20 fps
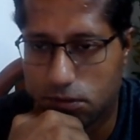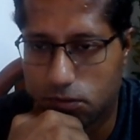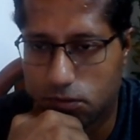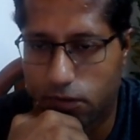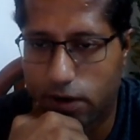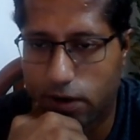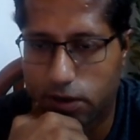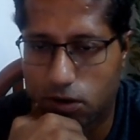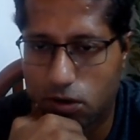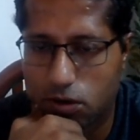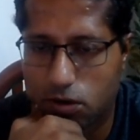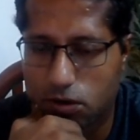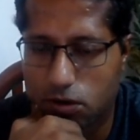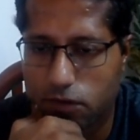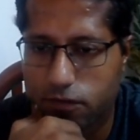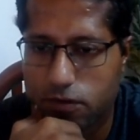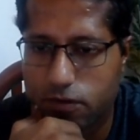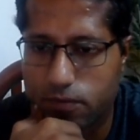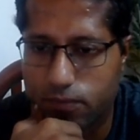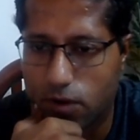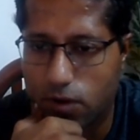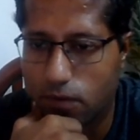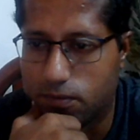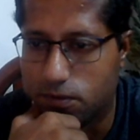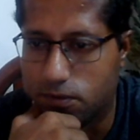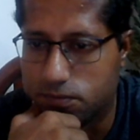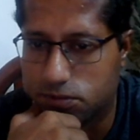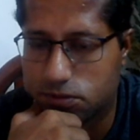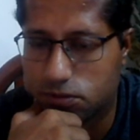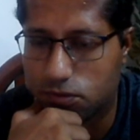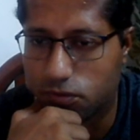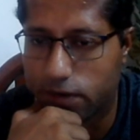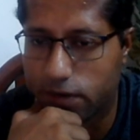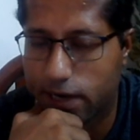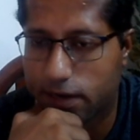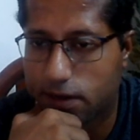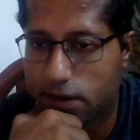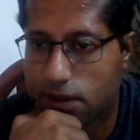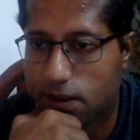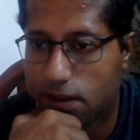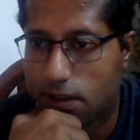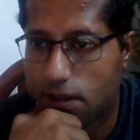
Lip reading: quite a lot of problems to get